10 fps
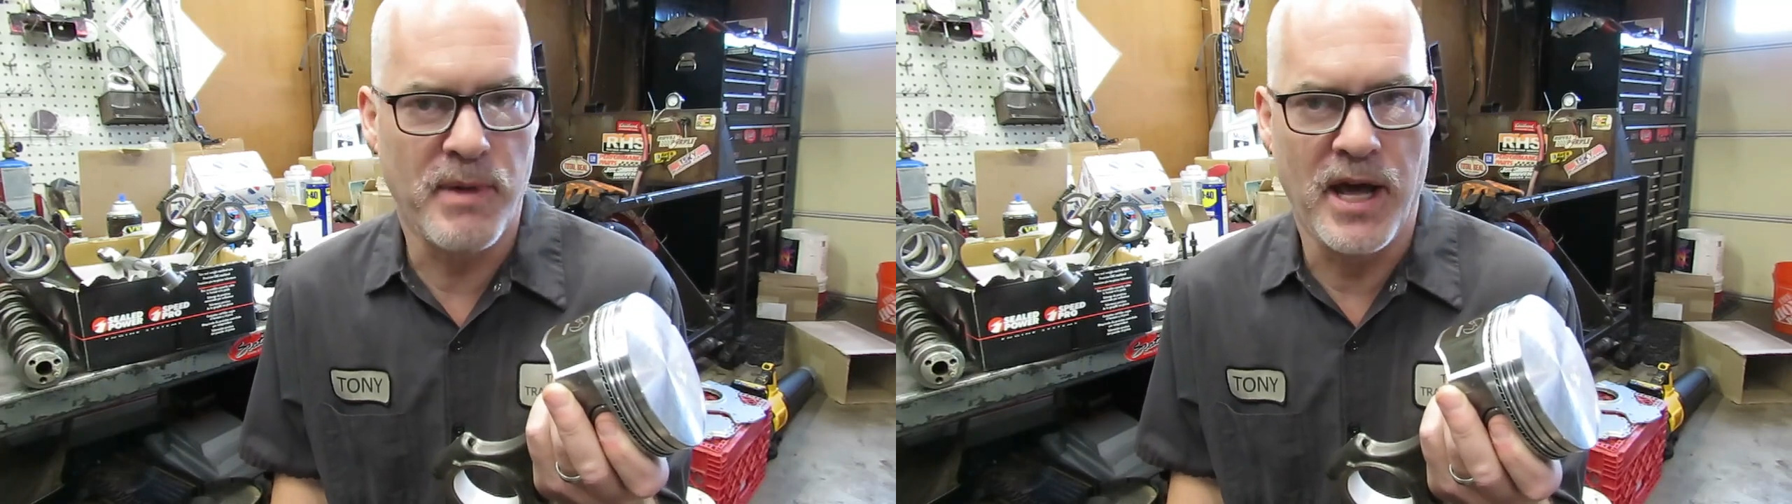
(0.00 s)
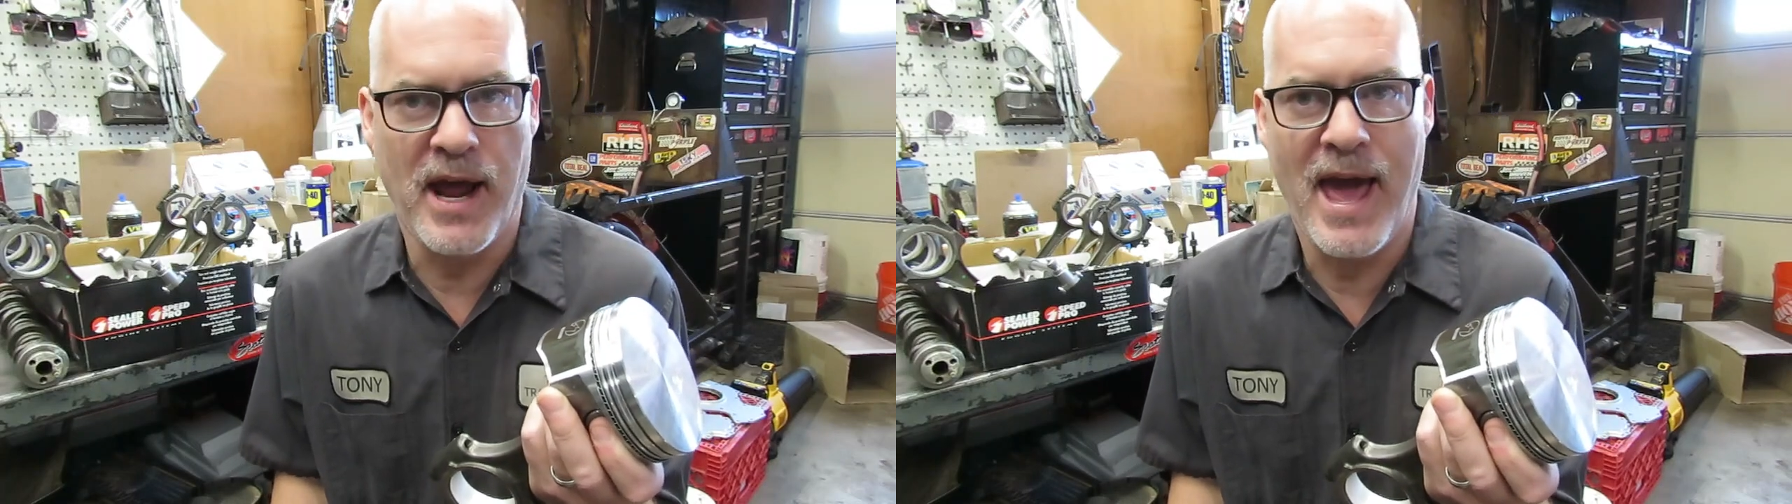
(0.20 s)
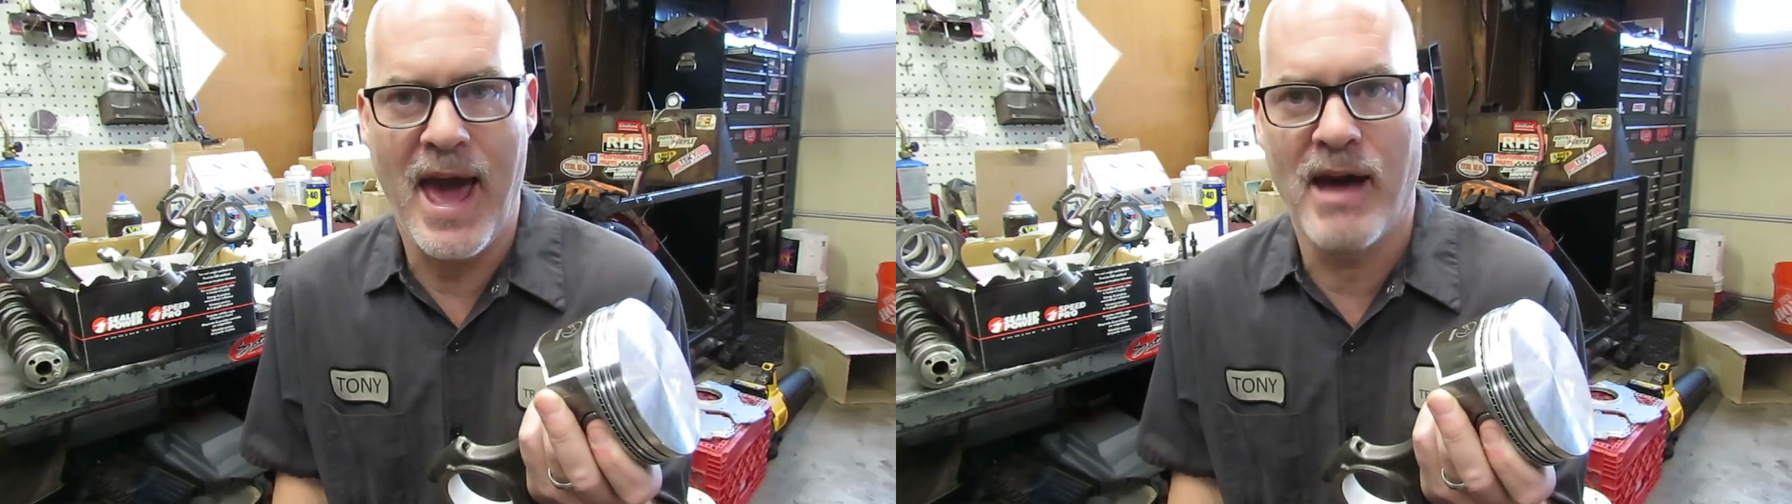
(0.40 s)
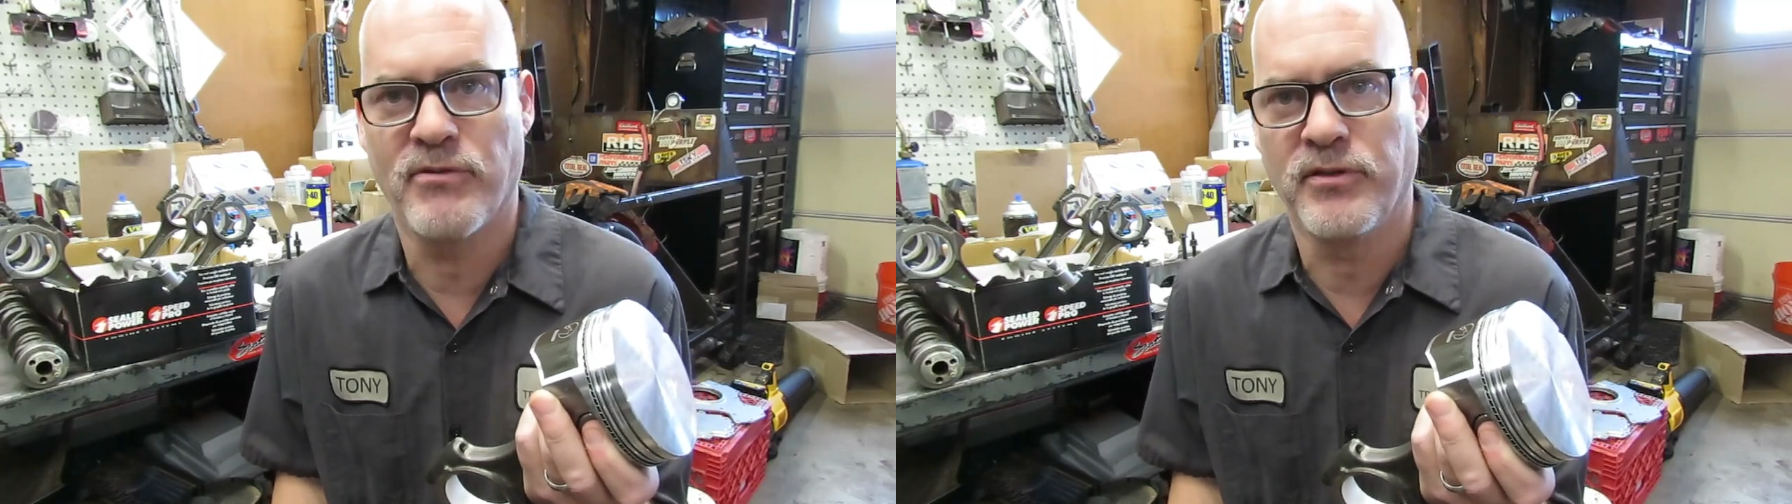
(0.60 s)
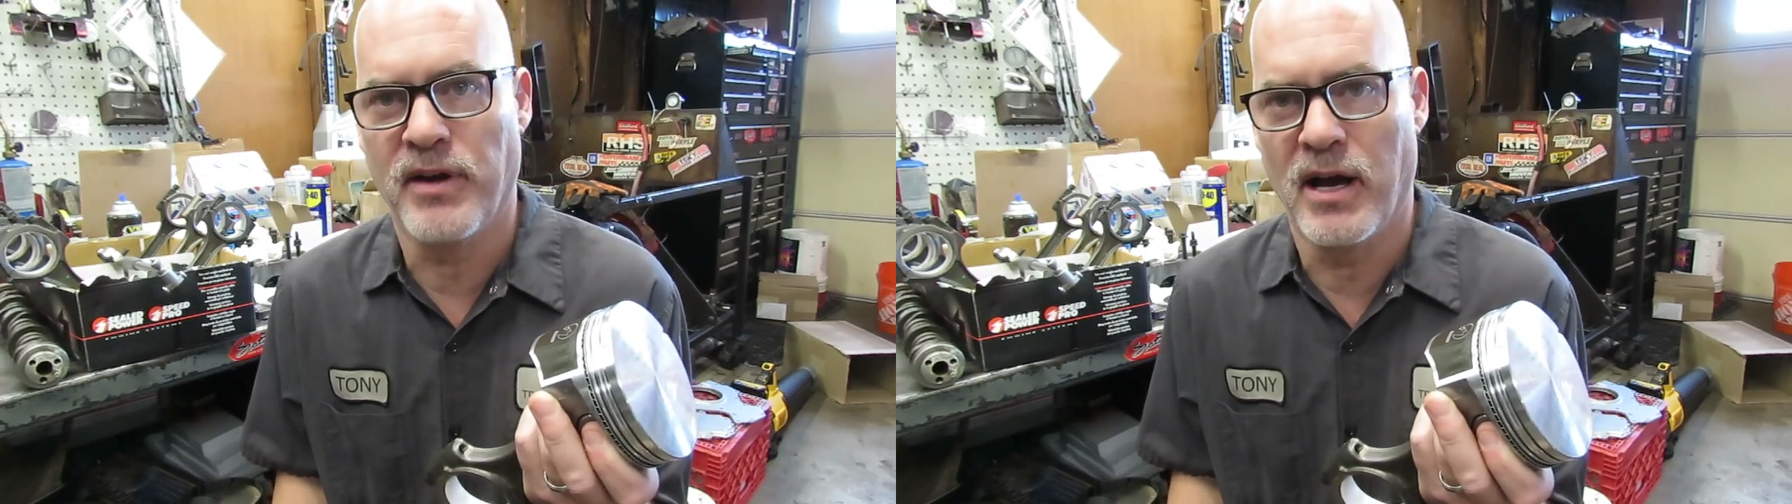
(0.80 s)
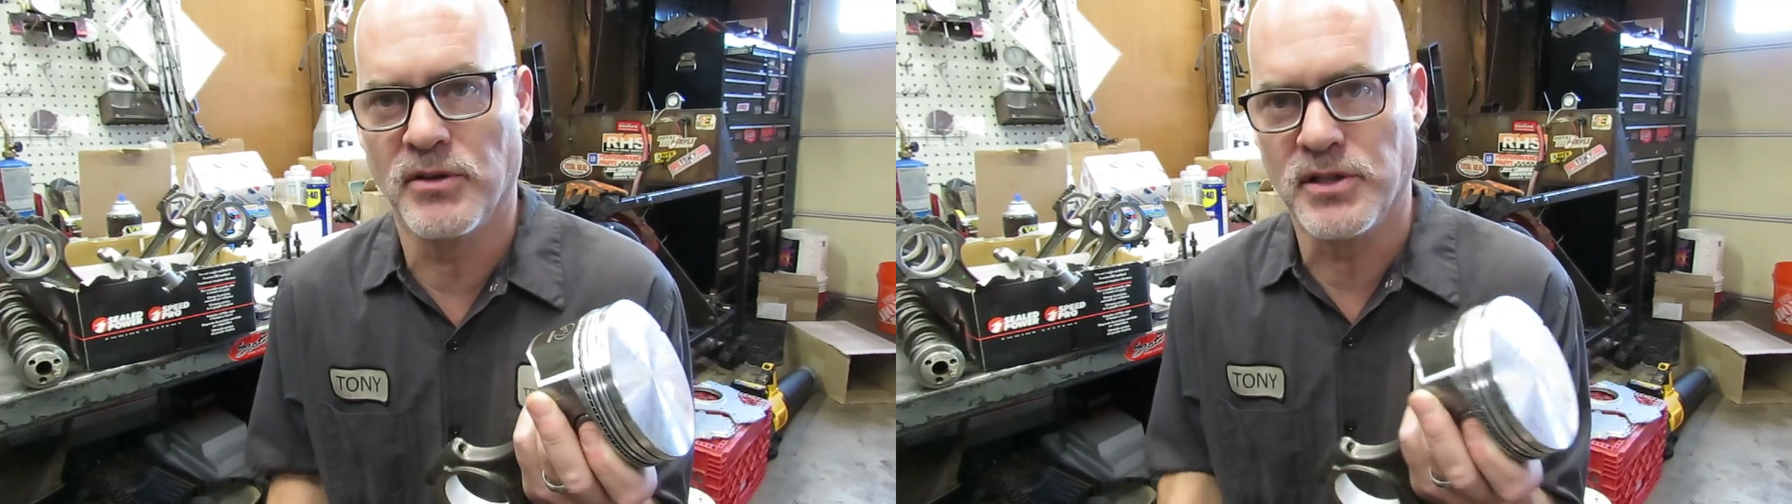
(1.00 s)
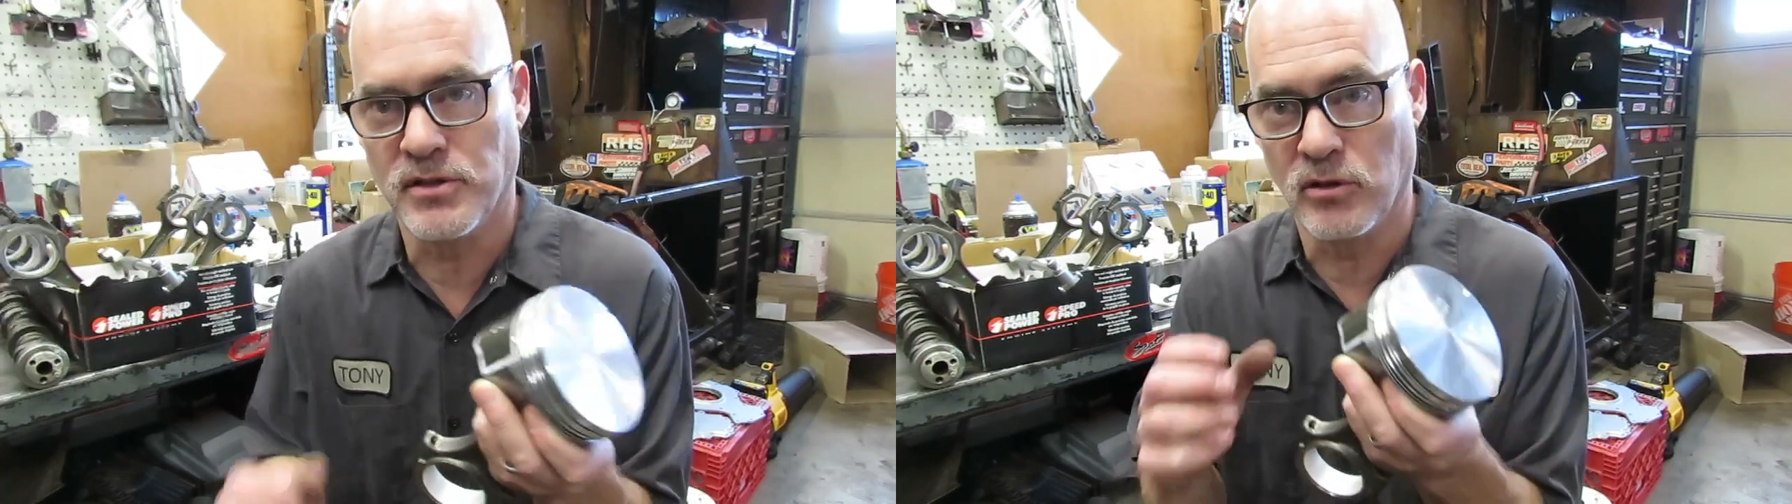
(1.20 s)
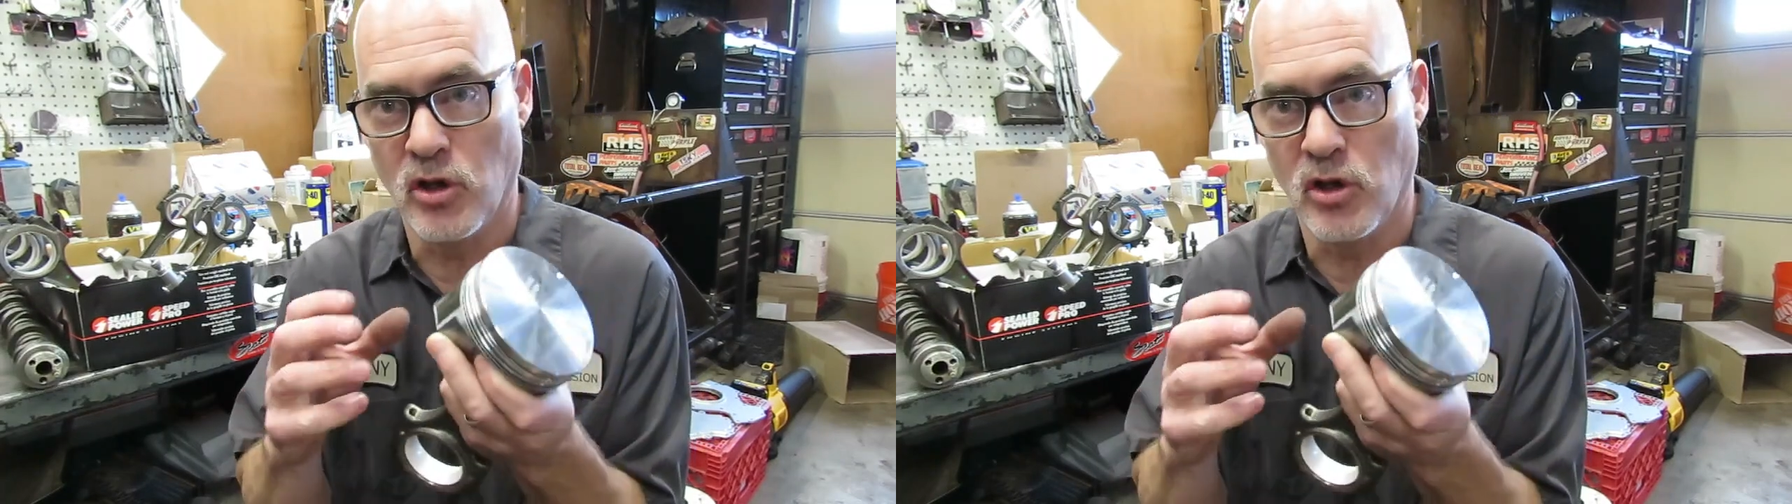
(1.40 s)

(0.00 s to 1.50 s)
about a half a thousandth